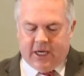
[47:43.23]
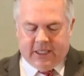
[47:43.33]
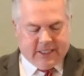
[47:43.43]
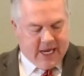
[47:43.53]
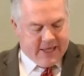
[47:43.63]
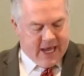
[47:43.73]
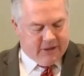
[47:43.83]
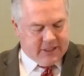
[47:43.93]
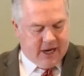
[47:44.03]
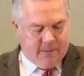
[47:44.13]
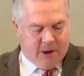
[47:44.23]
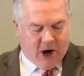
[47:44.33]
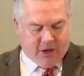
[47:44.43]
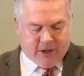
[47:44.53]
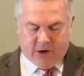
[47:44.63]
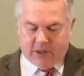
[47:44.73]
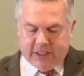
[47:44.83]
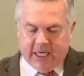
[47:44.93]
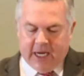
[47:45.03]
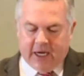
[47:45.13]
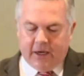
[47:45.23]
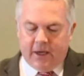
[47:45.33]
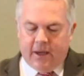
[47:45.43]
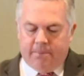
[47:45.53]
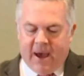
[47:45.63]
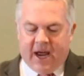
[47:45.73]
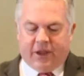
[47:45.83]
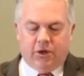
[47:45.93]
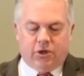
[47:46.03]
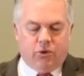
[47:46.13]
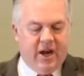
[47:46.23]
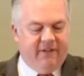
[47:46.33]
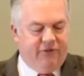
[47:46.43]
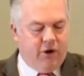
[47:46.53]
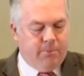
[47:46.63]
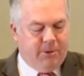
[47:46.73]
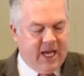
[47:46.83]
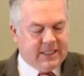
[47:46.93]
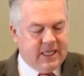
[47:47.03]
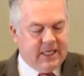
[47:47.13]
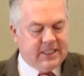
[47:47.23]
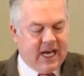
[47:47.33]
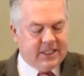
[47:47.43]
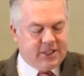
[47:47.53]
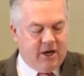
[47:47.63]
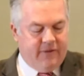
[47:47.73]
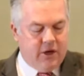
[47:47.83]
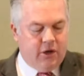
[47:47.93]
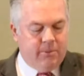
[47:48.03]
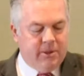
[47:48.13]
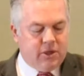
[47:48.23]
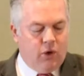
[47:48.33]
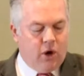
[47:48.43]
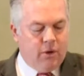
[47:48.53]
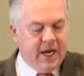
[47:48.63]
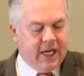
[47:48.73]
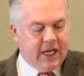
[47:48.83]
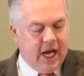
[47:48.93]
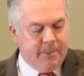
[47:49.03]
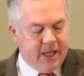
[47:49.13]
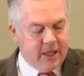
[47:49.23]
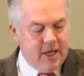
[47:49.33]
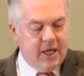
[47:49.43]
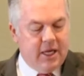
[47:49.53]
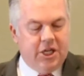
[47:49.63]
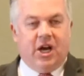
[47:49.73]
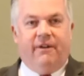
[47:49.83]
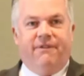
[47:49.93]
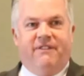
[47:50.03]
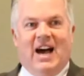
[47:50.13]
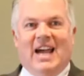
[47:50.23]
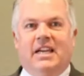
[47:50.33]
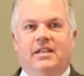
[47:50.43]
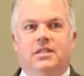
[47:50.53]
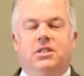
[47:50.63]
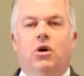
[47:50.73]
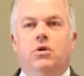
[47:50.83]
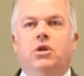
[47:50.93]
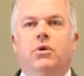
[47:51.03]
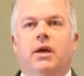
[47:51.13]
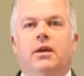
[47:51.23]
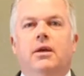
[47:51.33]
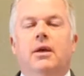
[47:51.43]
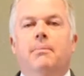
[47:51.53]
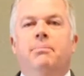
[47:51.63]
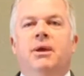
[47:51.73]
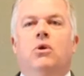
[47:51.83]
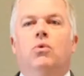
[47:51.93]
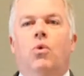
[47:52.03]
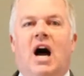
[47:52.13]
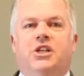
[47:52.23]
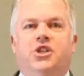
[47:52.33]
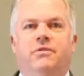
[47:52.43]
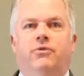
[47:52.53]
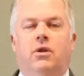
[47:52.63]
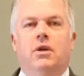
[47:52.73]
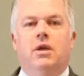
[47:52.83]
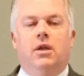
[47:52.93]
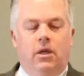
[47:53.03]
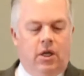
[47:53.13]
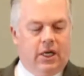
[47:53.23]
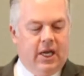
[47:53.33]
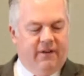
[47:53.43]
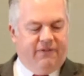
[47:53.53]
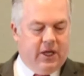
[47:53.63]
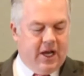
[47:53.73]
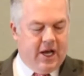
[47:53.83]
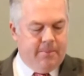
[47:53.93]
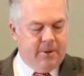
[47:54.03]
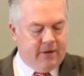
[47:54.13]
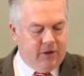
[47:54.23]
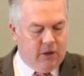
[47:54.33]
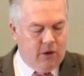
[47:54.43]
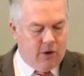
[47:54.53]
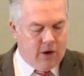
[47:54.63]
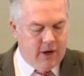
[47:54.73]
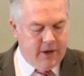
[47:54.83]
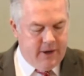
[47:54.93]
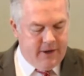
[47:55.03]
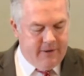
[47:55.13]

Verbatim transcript: He said, that was uh, Mark 13. Matthew 24, blessed is that servant whom his Lord, when he cometh, shall find so doing, being watchful, looking for the coming of the Lord.